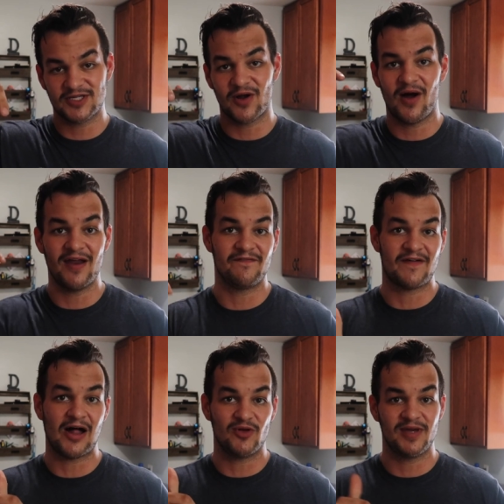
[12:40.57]
So go ahead and
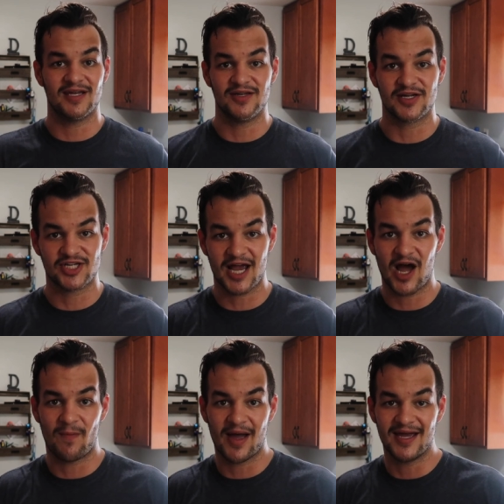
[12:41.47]
follow me and you can check
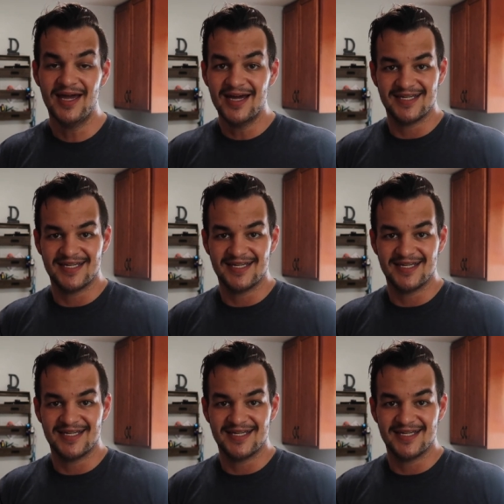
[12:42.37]
out my